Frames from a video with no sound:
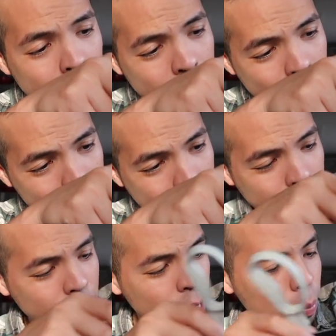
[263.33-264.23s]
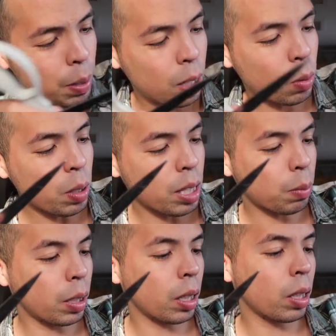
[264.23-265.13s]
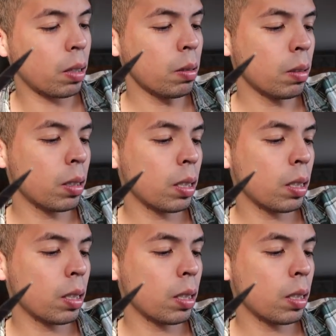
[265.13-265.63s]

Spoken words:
And I was like, I need to be doing something, you know?